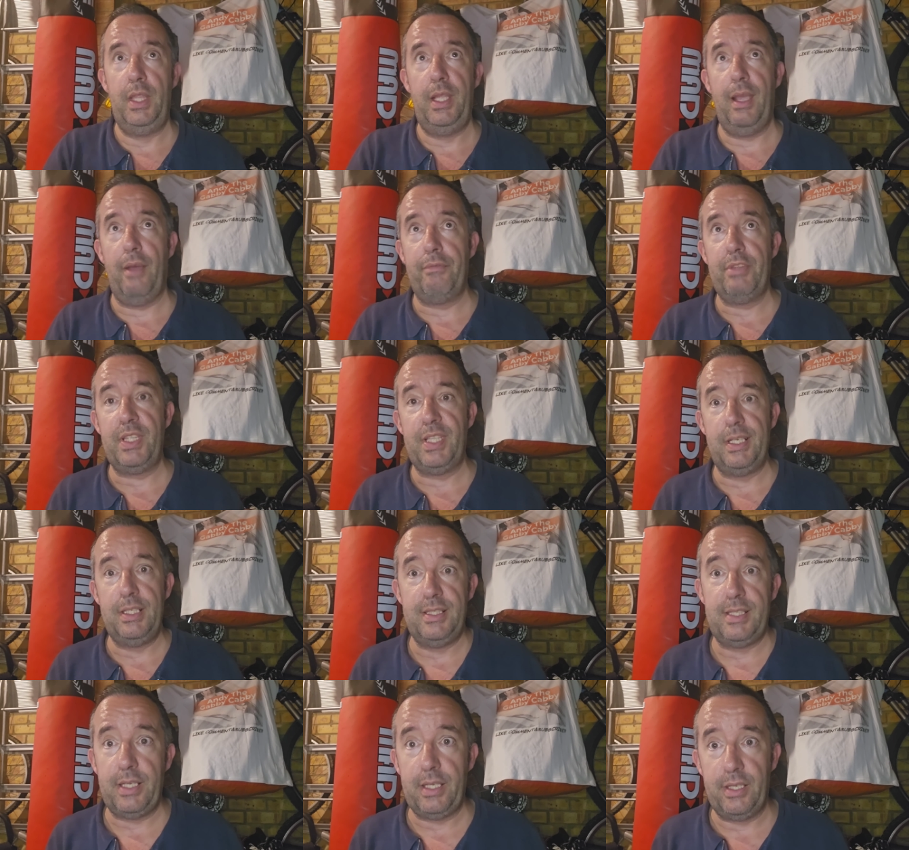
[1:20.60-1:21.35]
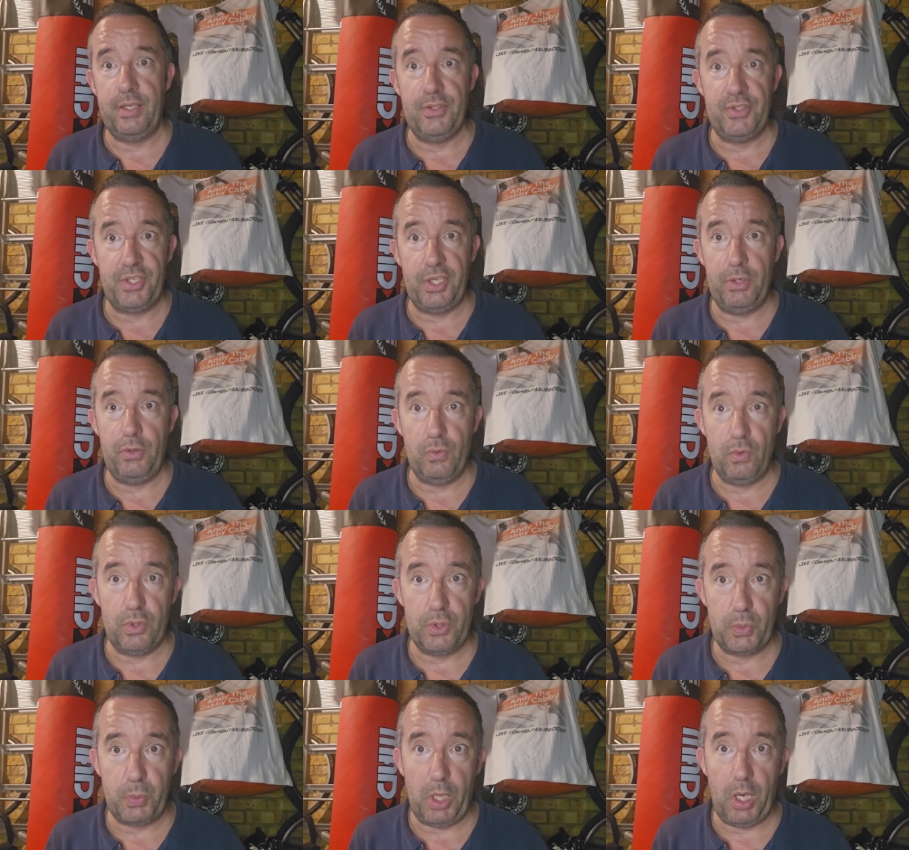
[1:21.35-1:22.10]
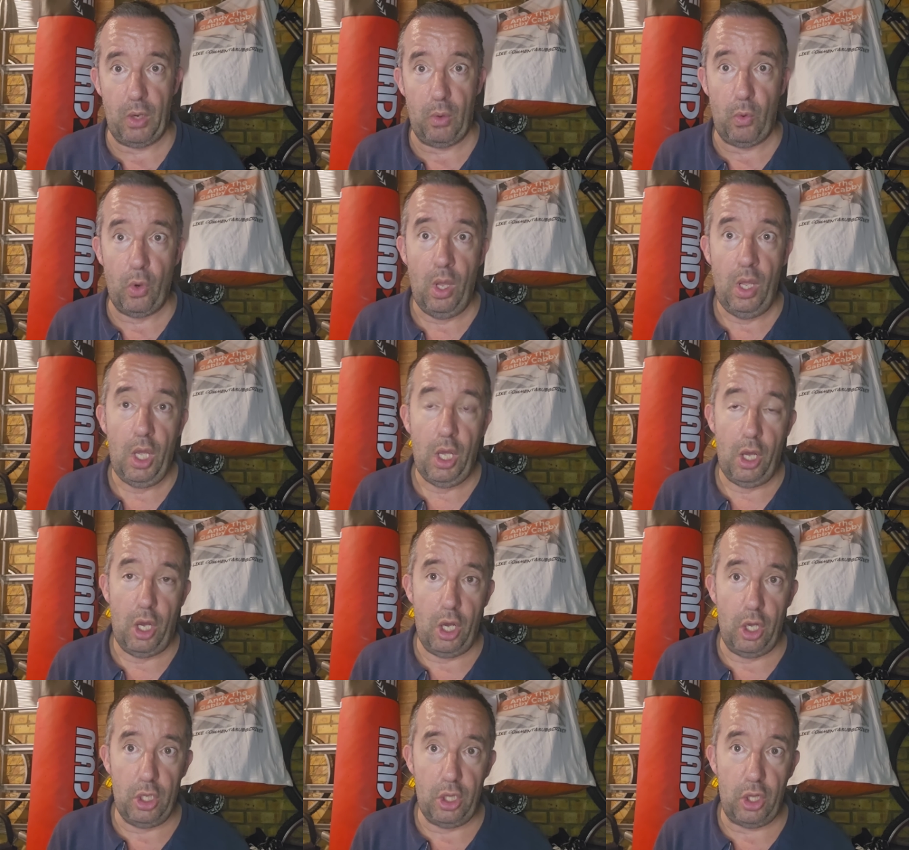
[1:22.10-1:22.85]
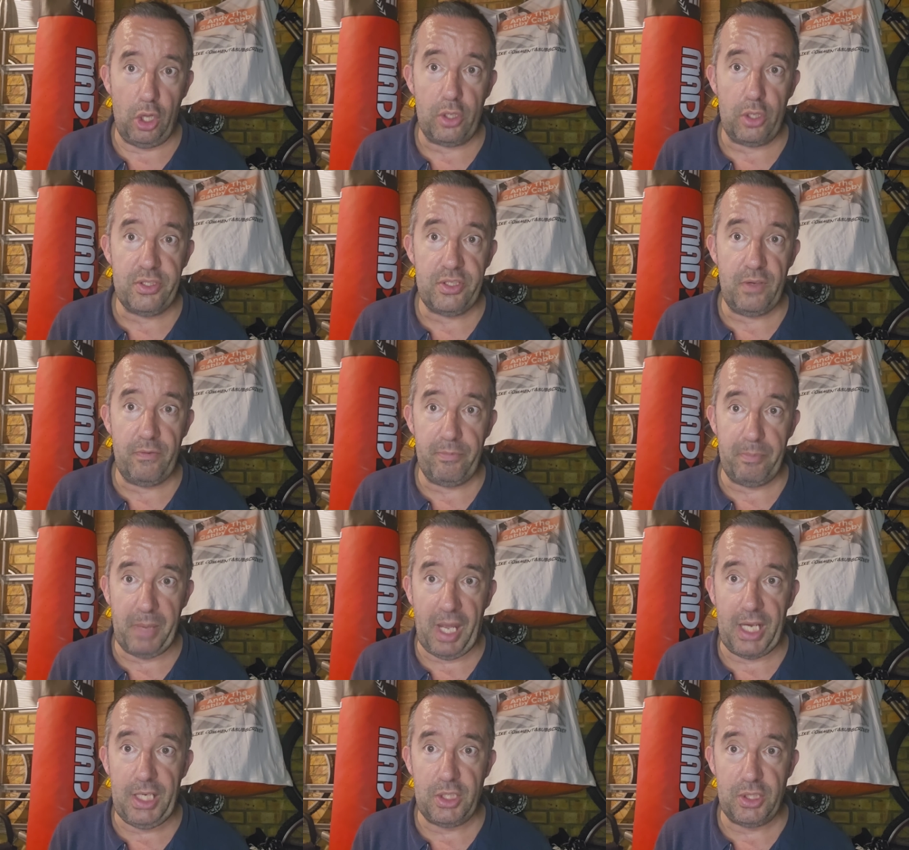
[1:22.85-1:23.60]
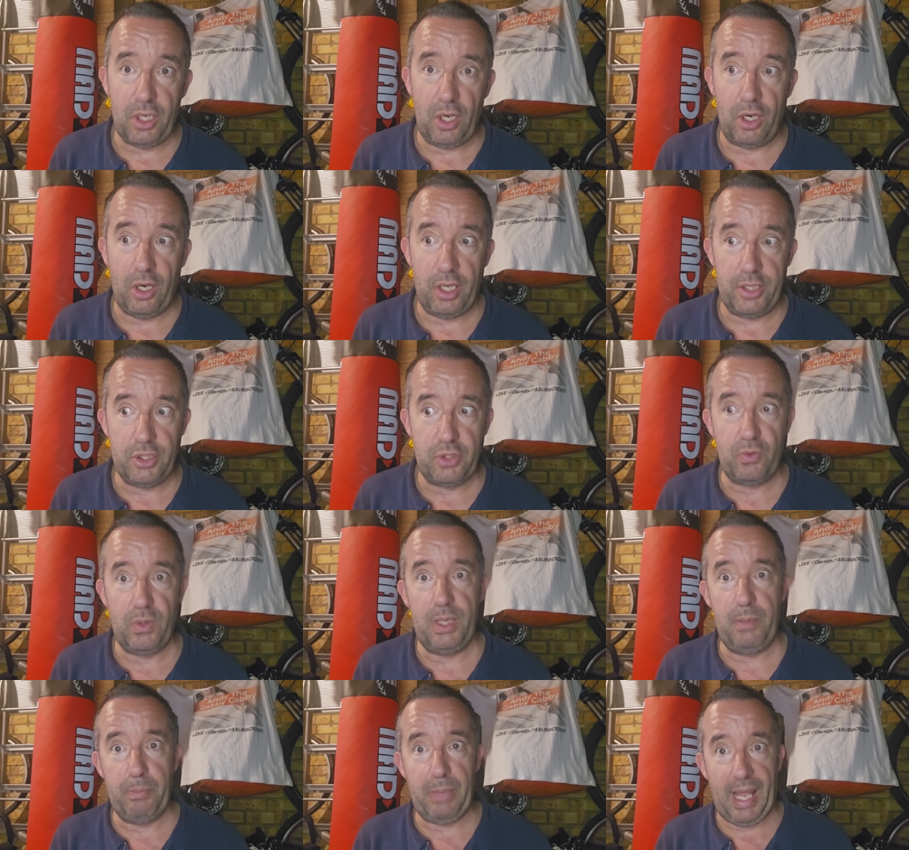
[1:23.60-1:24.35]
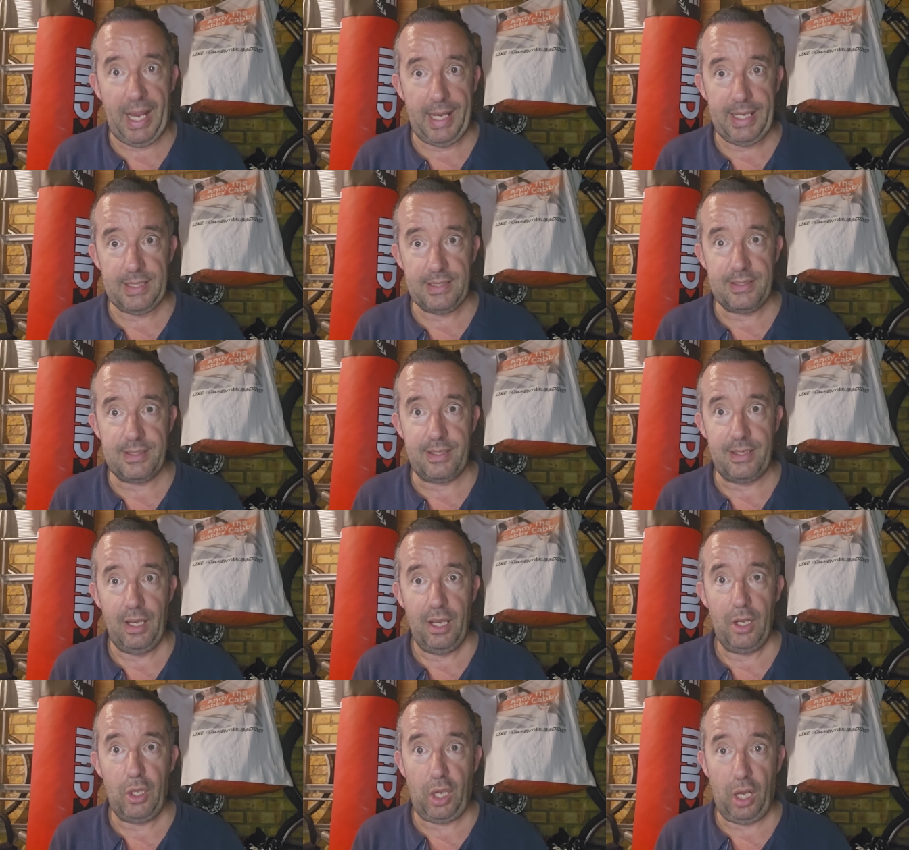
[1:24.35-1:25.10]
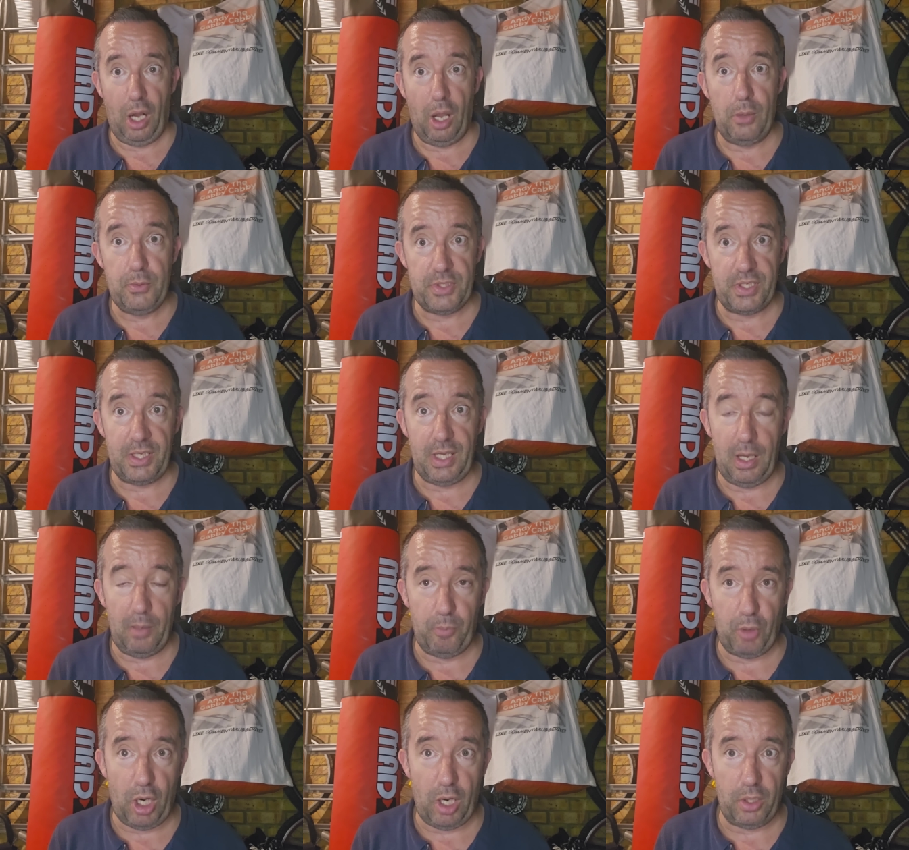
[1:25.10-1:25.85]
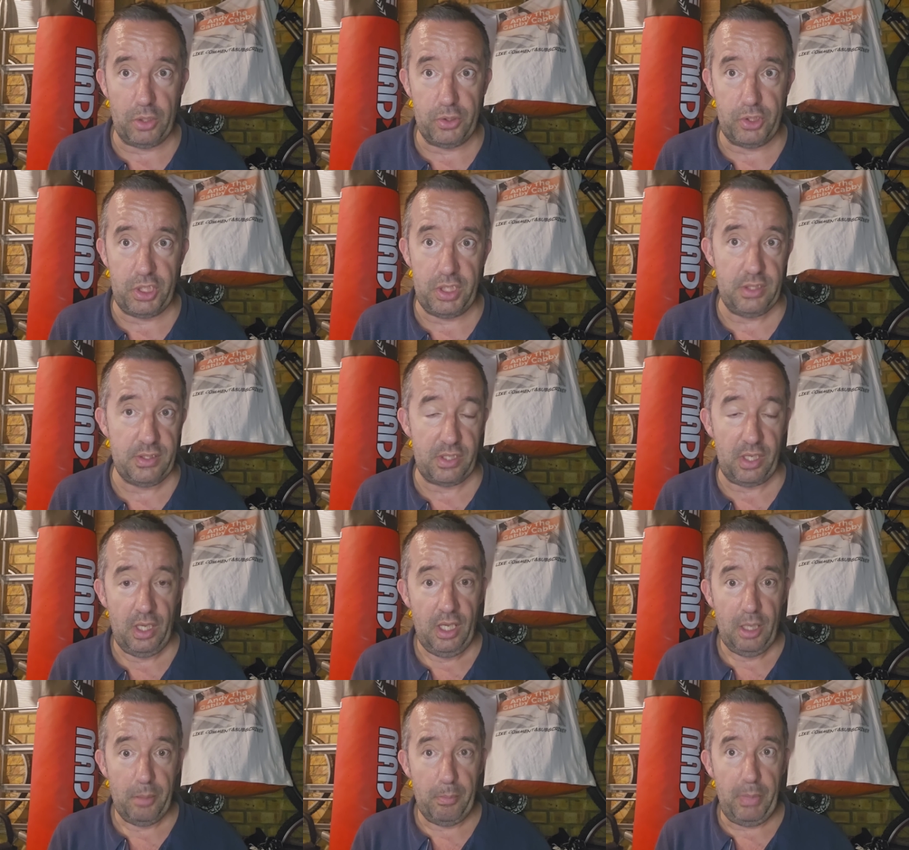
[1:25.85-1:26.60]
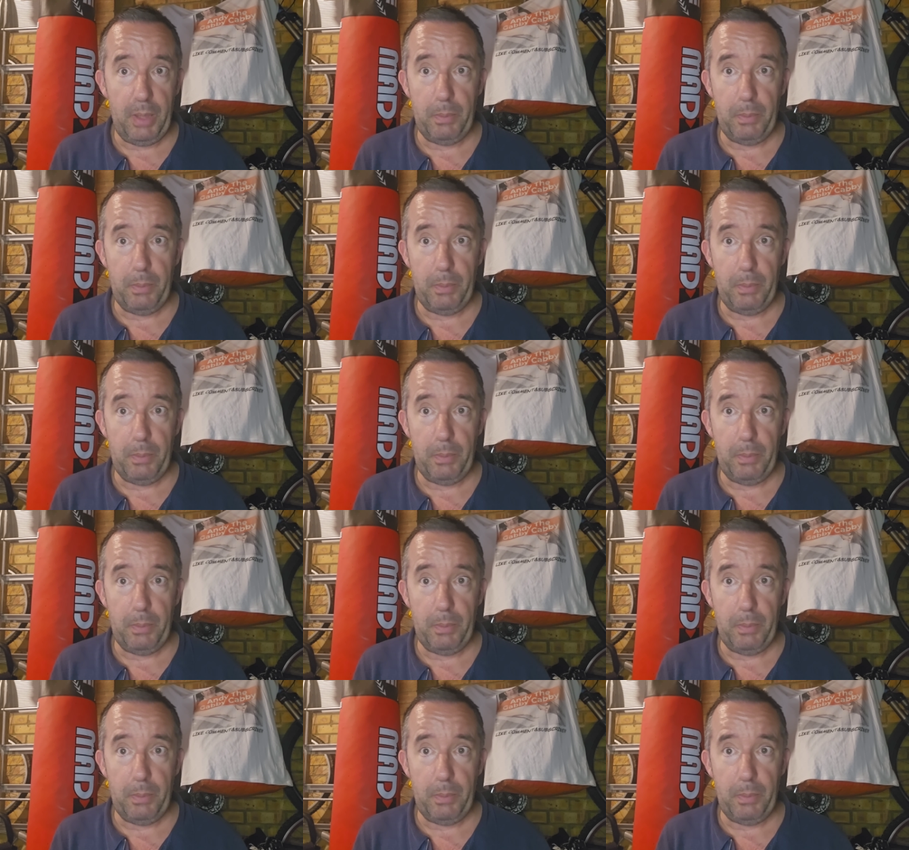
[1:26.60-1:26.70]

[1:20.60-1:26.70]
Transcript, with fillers: the other thing to consider as well a lot of major high street banks are closing their branches.